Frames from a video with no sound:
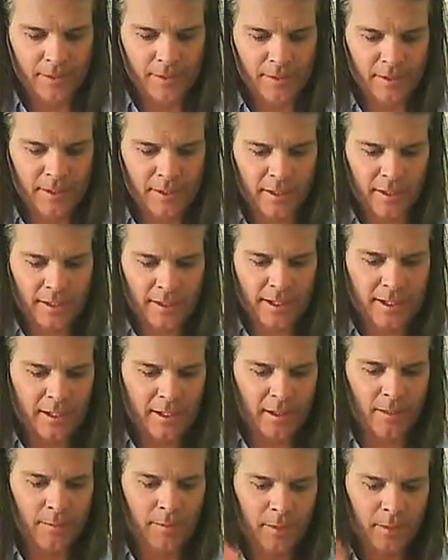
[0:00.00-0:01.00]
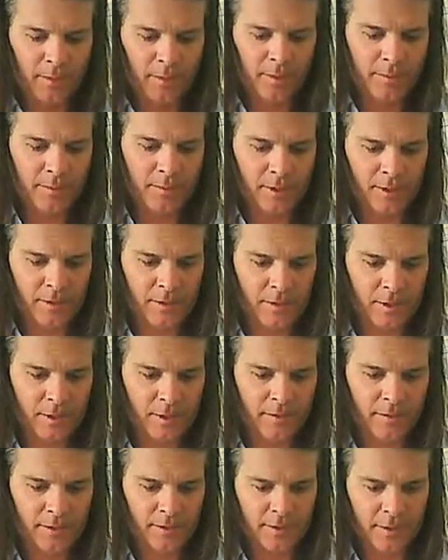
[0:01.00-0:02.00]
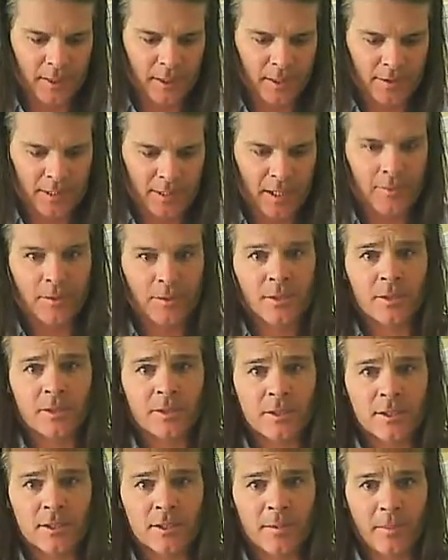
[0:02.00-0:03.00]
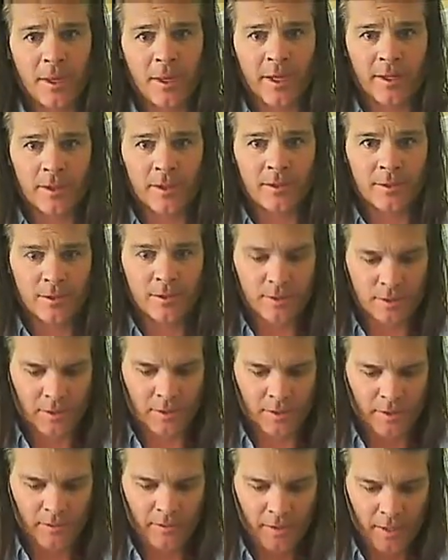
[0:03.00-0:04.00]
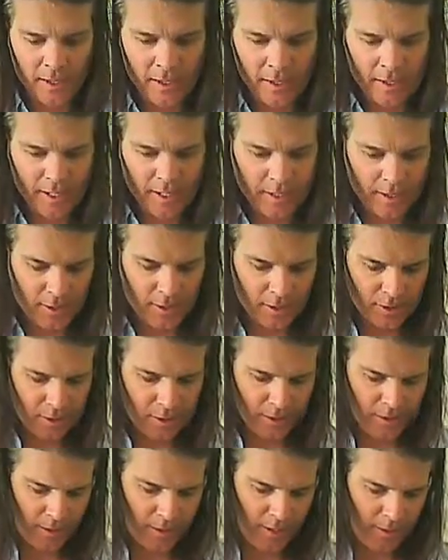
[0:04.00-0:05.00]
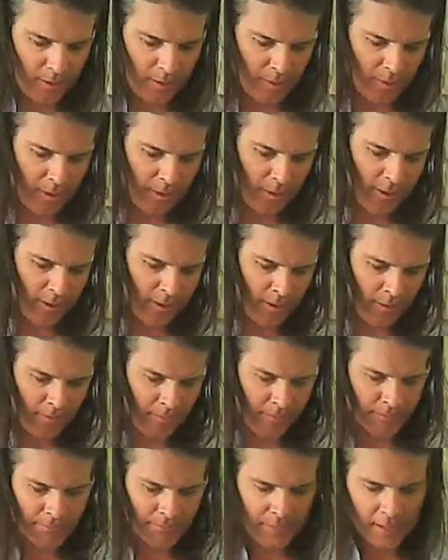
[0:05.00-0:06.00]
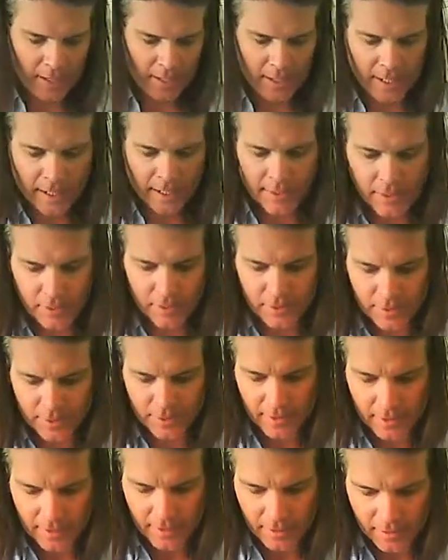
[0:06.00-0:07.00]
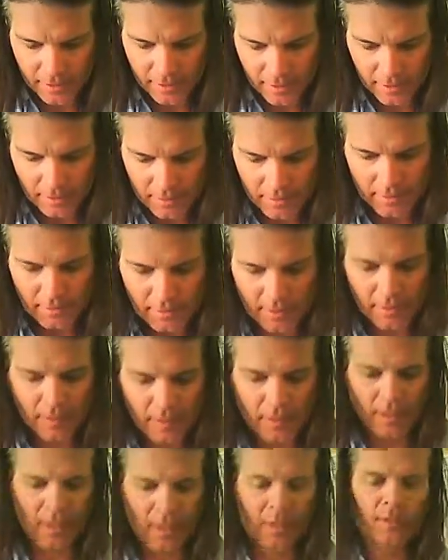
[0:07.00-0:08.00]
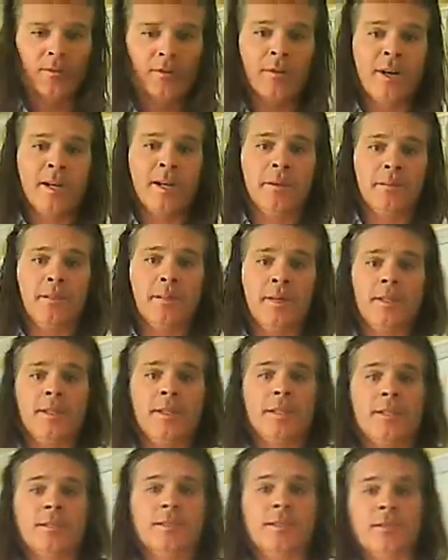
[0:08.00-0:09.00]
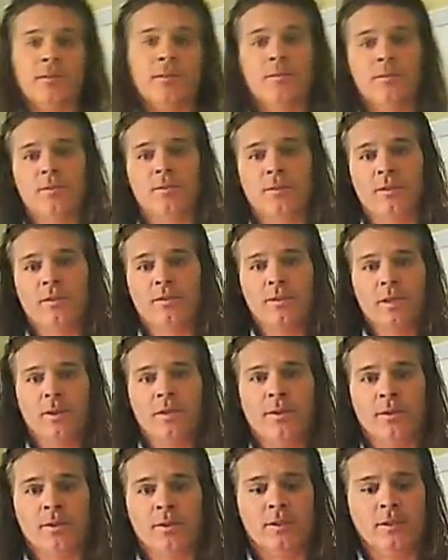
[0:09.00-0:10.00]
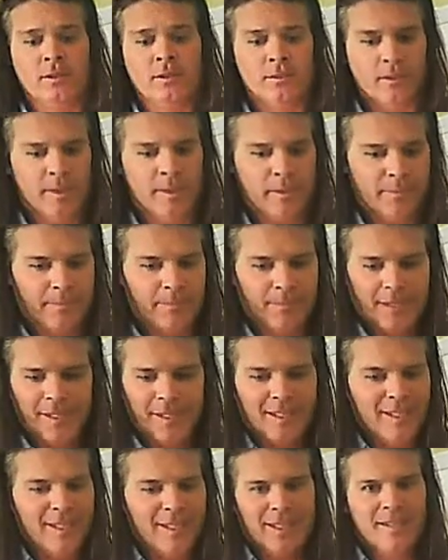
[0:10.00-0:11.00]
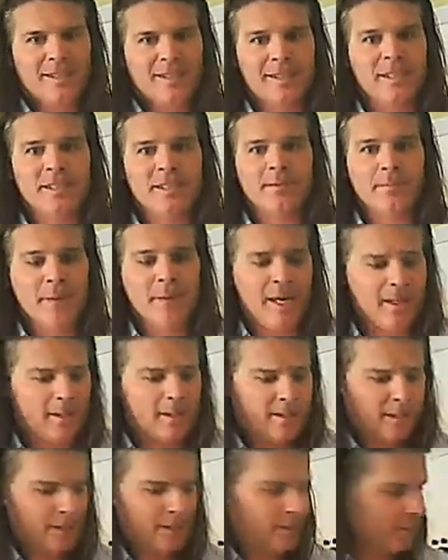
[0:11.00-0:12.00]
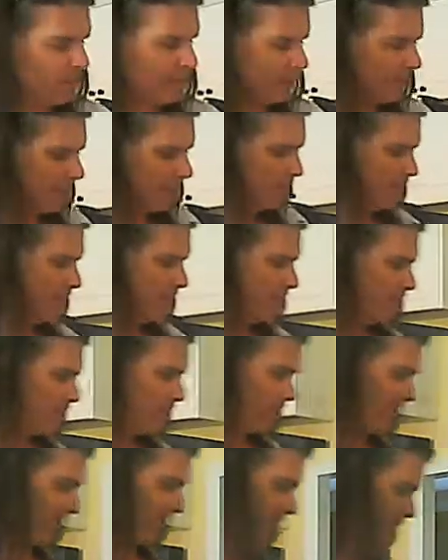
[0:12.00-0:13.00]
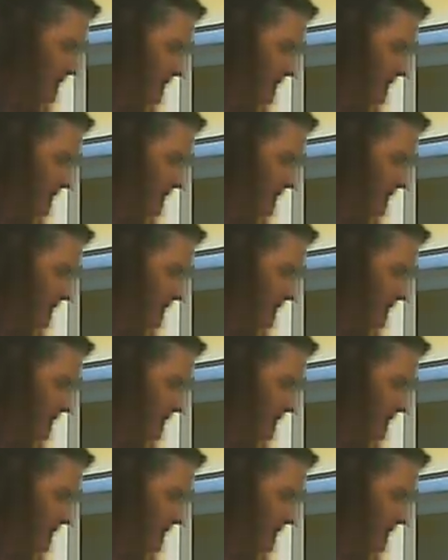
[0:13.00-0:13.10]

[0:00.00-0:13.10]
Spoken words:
You just let that come on up to the surface. A lot of times you'll see spiders and stuff, and you can just skim all that off. And usually the unripe berries will float a little bit. Doesn't matter, it's still good anyway.